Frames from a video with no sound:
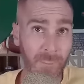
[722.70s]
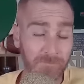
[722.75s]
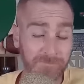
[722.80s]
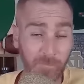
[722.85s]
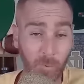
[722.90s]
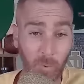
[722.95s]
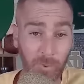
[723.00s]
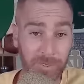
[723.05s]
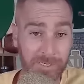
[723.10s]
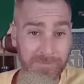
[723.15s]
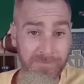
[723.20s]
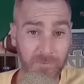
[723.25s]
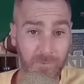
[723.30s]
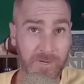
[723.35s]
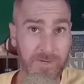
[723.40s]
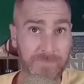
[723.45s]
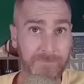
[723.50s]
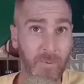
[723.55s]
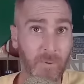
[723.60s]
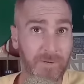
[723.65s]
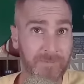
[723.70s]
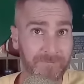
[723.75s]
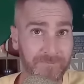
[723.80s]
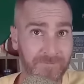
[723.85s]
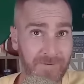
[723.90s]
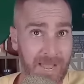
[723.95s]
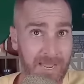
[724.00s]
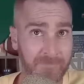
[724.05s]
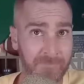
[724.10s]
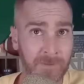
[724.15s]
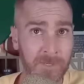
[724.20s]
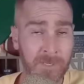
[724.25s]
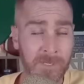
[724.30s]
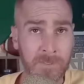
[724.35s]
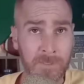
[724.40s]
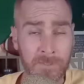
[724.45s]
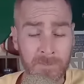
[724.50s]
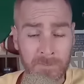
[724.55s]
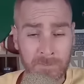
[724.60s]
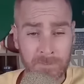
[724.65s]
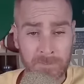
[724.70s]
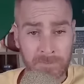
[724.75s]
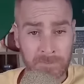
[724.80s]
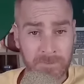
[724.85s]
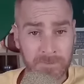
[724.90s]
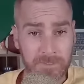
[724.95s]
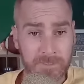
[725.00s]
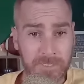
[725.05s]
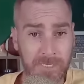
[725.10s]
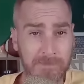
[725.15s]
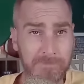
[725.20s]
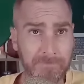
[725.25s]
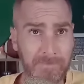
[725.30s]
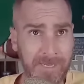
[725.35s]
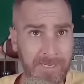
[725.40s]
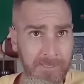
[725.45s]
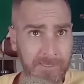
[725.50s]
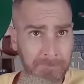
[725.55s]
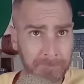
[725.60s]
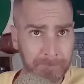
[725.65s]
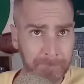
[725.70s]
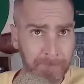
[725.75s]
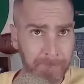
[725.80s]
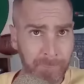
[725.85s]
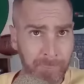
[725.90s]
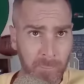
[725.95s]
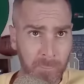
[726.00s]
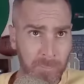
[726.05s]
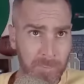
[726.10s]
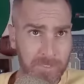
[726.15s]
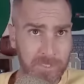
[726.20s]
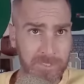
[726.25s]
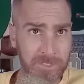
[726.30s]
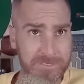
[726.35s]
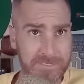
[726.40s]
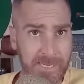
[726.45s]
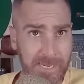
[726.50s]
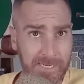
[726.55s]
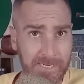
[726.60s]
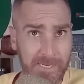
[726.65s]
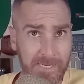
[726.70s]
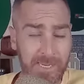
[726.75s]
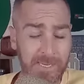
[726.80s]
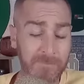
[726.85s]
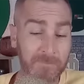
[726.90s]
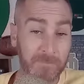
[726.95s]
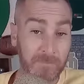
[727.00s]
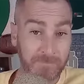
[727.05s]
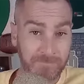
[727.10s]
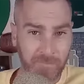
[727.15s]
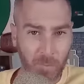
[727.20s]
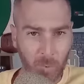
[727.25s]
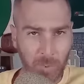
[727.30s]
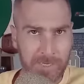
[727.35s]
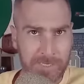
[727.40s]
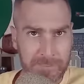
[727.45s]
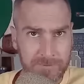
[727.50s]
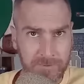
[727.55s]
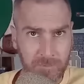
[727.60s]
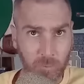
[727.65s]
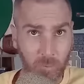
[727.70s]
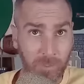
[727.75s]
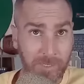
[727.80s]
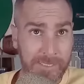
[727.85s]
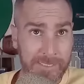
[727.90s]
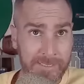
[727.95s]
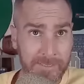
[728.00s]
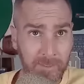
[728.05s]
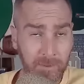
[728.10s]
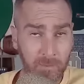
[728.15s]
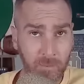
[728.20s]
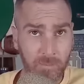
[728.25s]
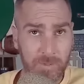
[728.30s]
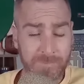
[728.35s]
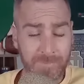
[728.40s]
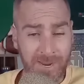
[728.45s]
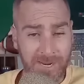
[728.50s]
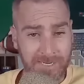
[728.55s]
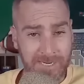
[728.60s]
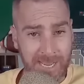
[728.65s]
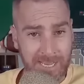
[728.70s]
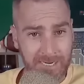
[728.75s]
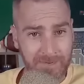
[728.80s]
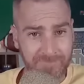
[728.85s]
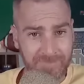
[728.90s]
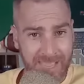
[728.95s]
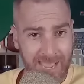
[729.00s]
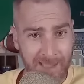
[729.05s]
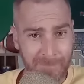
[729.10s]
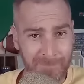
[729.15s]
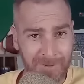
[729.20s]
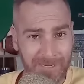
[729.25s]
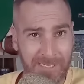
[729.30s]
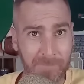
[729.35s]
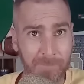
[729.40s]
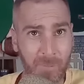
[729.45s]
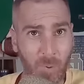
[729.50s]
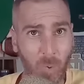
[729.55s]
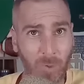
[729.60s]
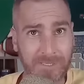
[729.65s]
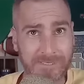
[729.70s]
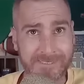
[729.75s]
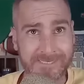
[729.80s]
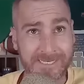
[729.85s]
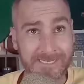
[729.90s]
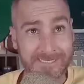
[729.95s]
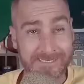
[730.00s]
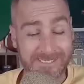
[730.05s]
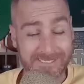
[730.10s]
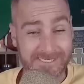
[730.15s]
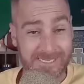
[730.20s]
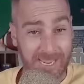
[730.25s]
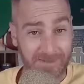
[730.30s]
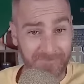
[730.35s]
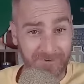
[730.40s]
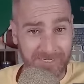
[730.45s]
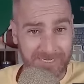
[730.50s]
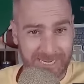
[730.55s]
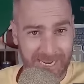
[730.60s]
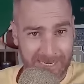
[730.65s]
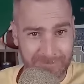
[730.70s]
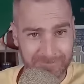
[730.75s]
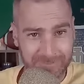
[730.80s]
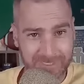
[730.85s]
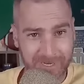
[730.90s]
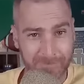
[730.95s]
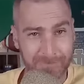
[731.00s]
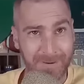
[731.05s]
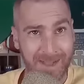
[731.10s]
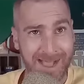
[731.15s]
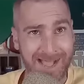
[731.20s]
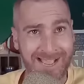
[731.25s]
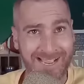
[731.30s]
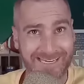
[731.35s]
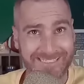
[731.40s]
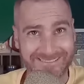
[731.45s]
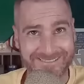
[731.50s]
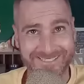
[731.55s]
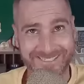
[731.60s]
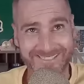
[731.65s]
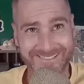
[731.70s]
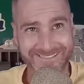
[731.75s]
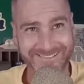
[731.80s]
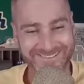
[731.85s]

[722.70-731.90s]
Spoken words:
43.5. Kidding me? Could take it. 43, we might not have that many points in 7 games combined.